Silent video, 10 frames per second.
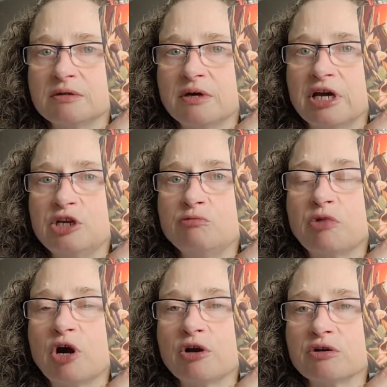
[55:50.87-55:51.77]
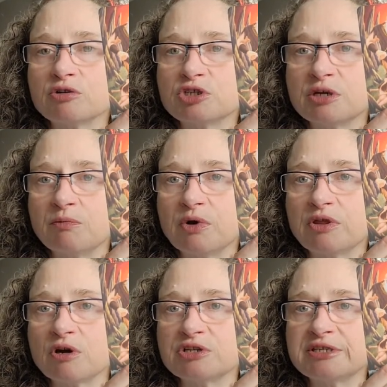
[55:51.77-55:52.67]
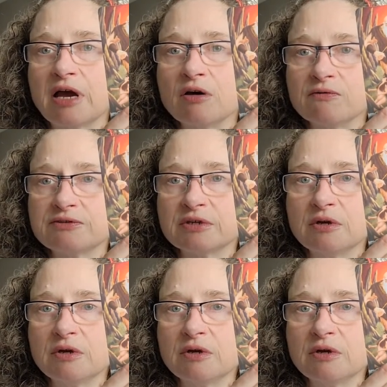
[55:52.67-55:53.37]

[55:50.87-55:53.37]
a new partnership with ourselves,